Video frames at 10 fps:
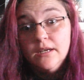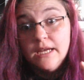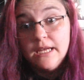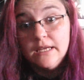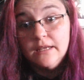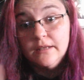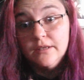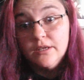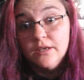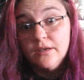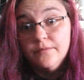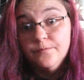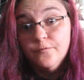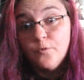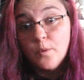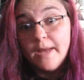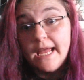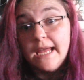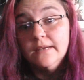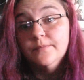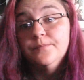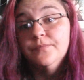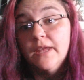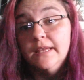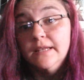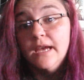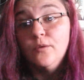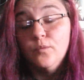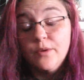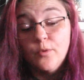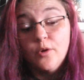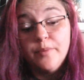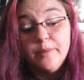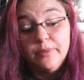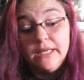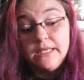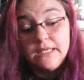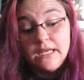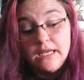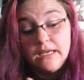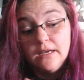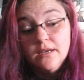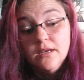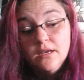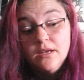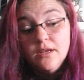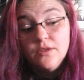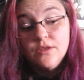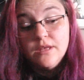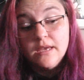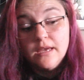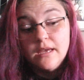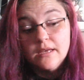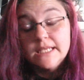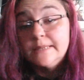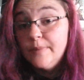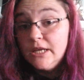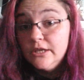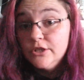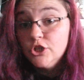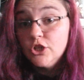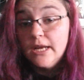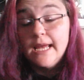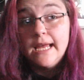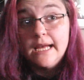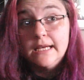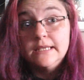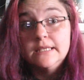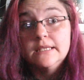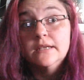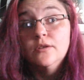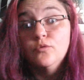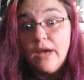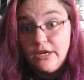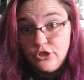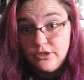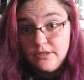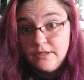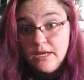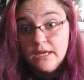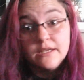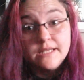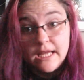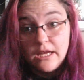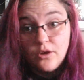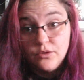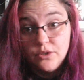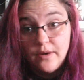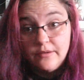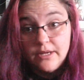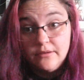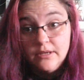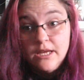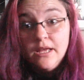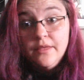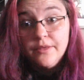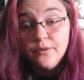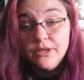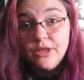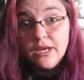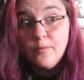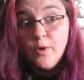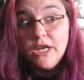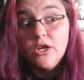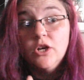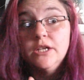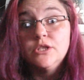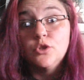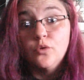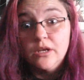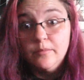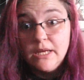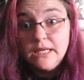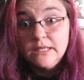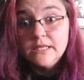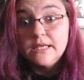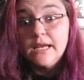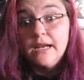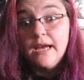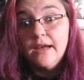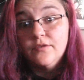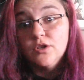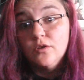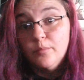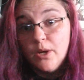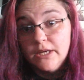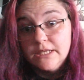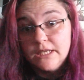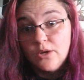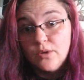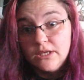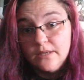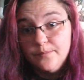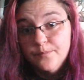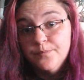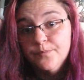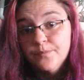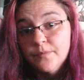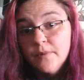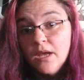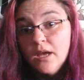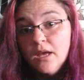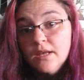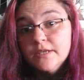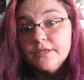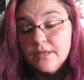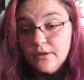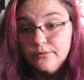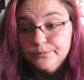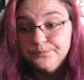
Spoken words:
in the 4x8, and then we will be planting the spinach and radishes because they can go in the ground now. The only thing I'm waiting on is the green beans, and I have to go to Bonnie's to go get them. So